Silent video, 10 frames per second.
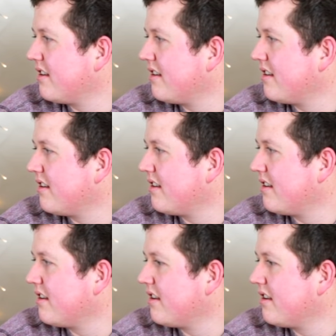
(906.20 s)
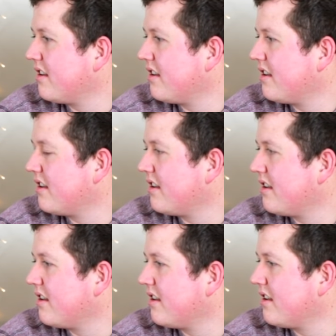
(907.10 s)

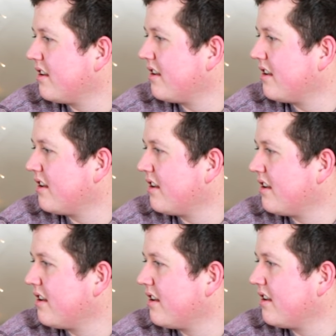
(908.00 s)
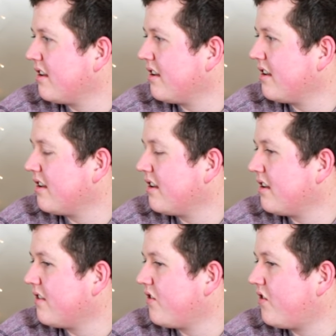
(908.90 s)

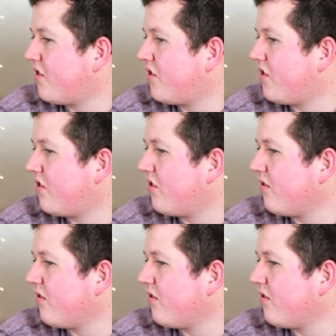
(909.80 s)
No words are spoken by the person on screen.